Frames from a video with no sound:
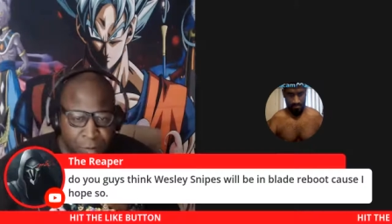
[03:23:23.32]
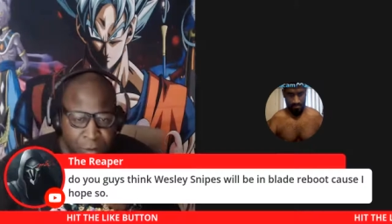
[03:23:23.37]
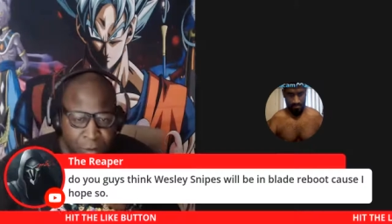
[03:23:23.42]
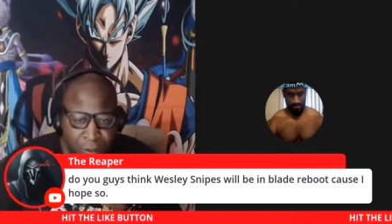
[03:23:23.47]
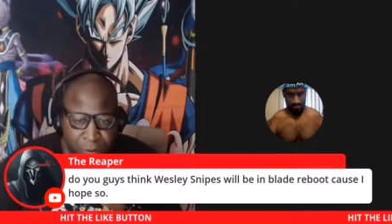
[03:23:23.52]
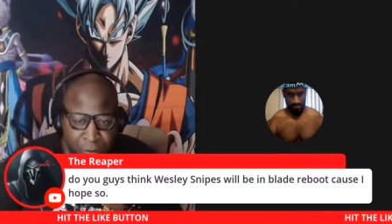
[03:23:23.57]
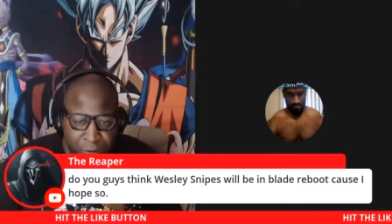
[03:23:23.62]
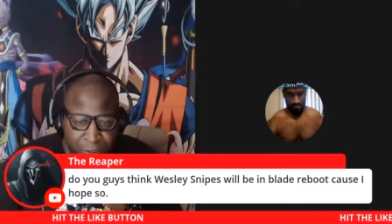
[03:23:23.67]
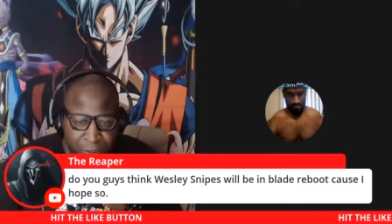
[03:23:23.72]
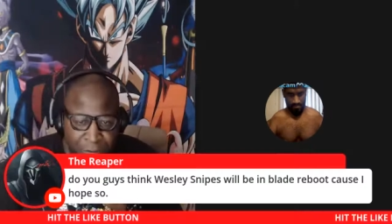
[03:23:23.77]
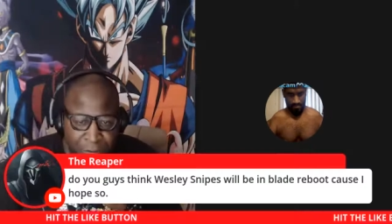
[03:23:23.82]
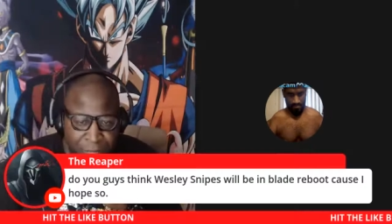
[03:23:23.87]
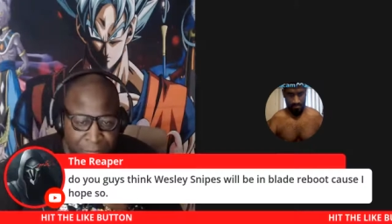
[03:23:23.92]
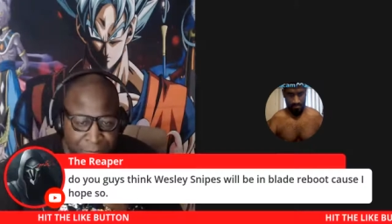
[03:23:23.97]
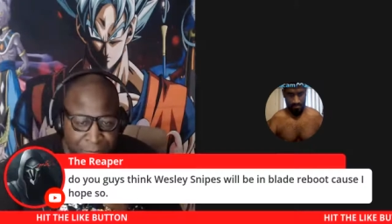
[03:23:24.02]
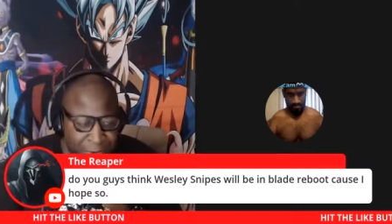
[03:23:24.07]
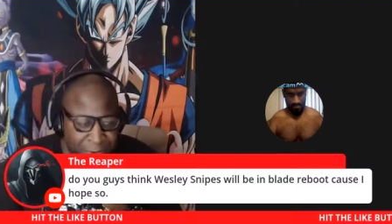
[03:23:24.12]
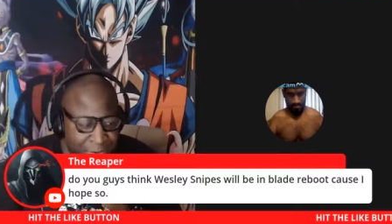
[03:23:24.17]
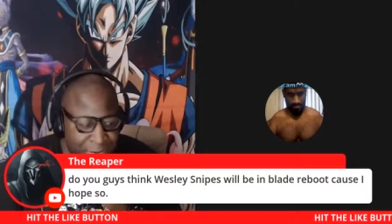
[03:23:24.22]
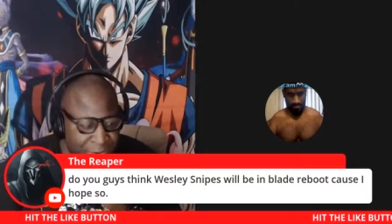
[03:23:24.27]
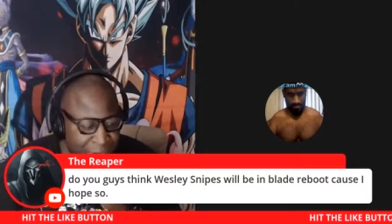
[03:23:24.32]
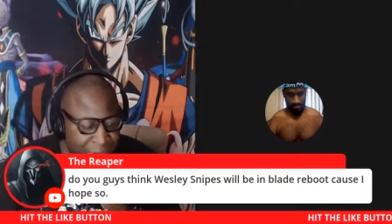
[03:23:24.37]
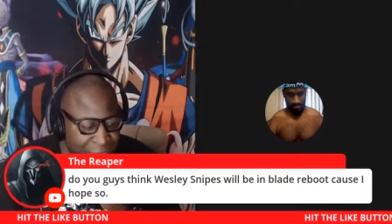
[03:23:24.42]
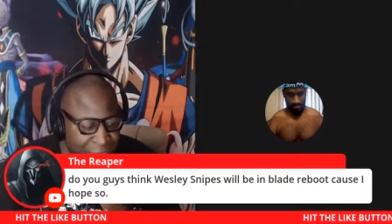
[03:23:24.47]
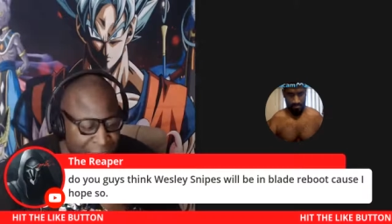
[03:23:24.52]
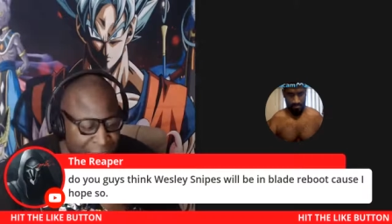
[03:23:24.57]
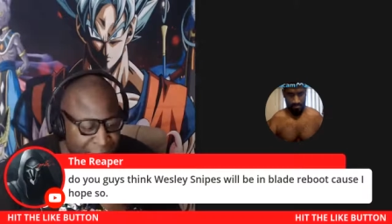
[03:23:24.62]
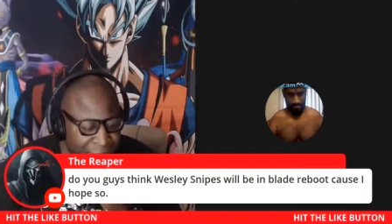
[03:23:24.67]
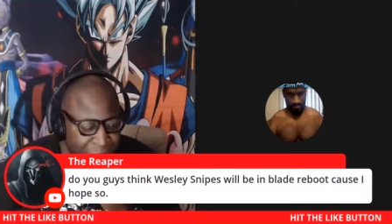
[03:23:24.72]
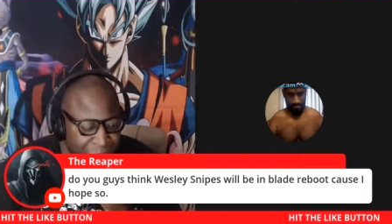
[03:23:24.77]
Every Monday night
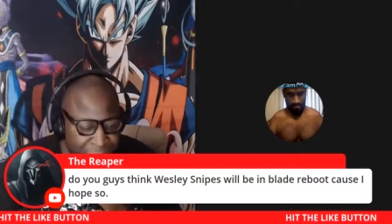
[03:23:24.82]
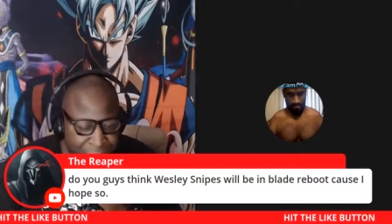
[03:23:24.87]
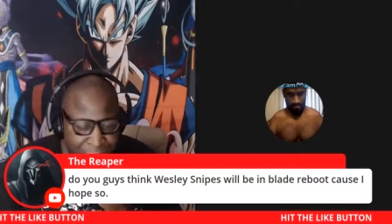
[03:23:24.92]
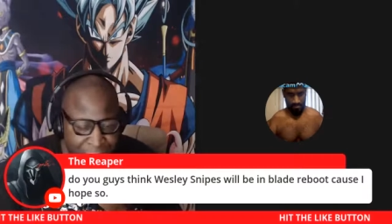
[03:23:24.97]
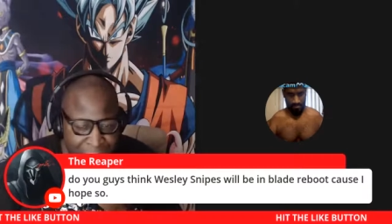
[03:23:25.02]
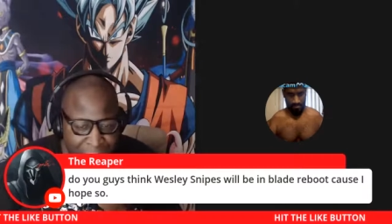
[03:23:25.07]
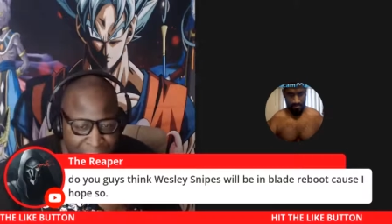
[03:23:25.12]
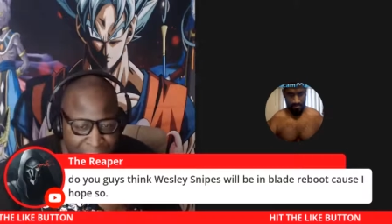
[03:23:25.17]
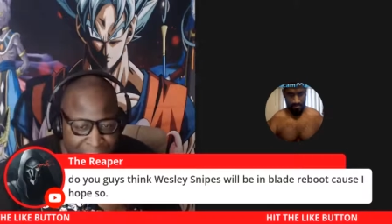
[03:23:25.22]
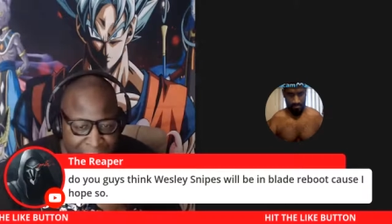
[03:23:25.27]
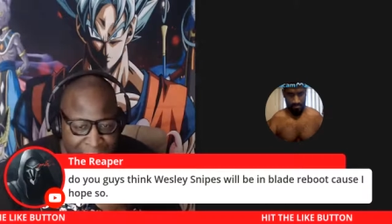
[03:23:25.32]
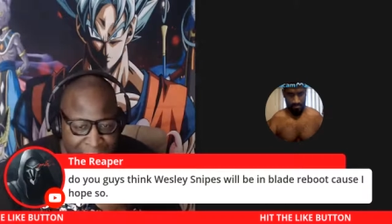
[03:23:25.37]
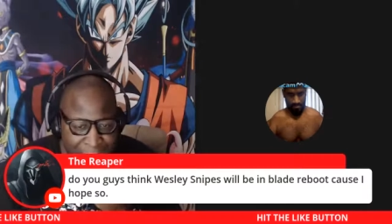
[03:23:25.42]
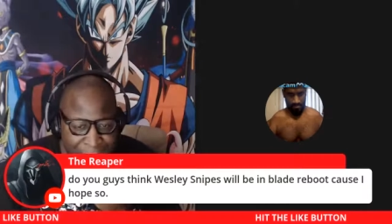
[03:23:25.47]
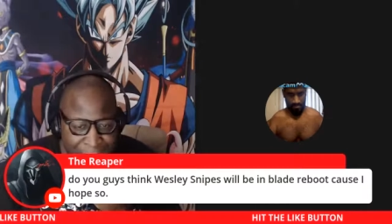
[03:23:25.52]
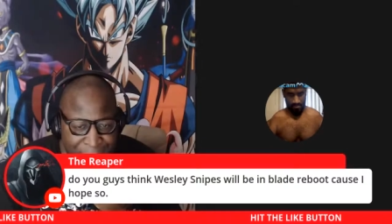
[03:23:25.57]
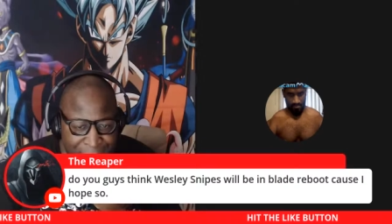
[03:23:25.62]
at 9 p.m.